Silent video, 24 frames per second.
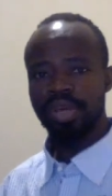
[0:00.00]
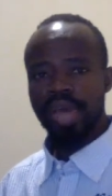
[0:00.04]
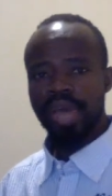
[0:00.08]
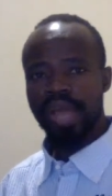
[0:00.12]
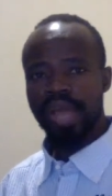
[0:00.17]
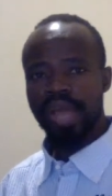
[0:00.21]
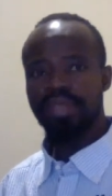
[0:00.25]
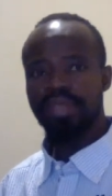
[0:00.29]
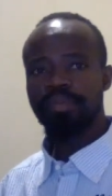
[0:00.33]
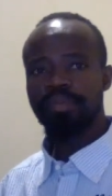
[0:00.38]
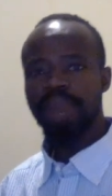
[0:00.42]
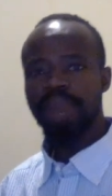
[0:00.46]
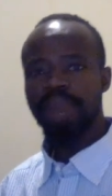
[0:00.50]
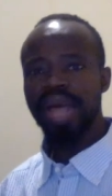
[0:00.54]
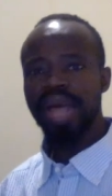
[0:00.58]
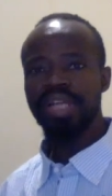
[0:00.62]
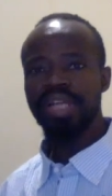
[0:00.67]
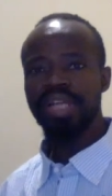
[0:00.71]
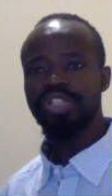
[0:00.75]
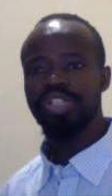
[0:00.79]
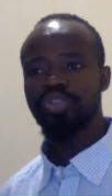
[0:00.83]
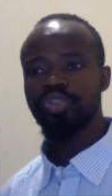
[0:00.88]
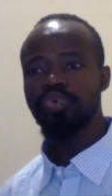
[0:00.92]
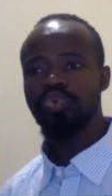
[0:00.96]
And the
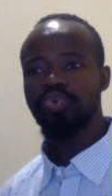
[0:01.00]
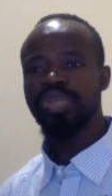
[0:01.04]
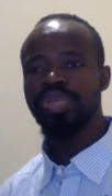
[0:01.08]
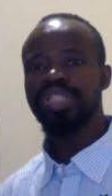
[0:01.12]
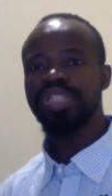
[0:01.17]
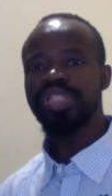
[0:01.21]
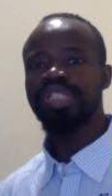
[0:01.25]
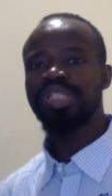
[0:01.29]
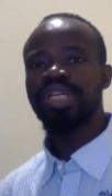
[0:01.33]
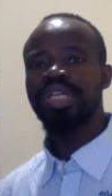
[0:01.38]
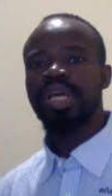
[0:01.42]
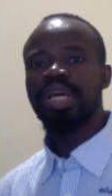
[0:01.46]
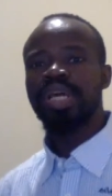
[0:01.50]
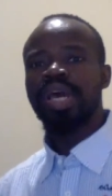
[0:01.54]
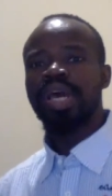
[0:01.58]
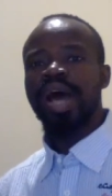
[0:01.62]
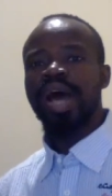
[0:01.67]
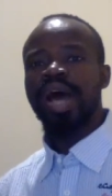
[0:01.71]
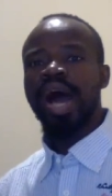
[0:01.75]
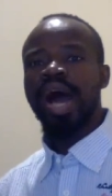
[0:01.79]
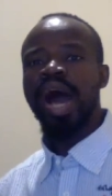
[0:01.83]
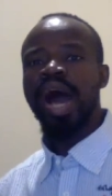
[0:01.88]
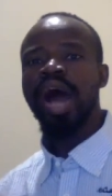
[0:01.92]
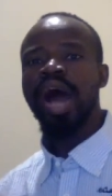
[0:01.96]
marriage which
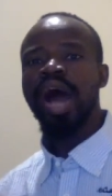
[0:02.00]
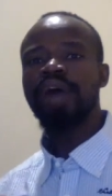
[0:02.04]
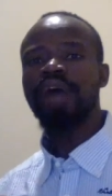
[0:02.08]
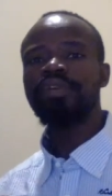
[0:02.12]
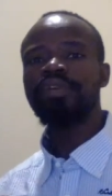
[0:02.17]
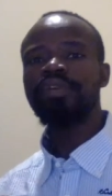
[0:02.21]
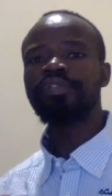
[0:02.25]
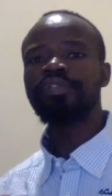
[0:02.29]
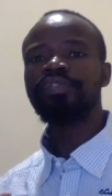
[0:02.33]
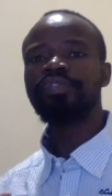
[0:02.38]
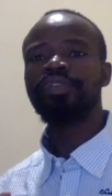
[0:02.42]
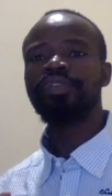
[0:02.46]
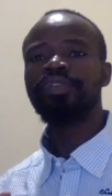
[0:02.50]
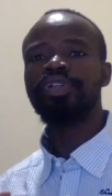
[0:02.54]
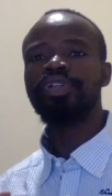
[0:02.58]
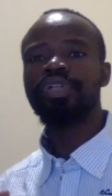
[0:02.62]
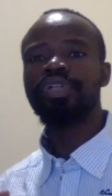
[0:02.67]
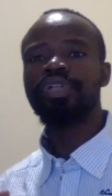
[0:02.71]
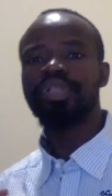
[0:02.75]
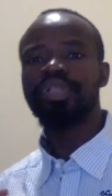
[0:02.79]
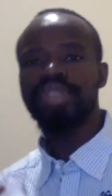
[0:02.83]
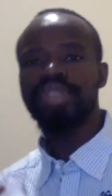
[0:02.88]
have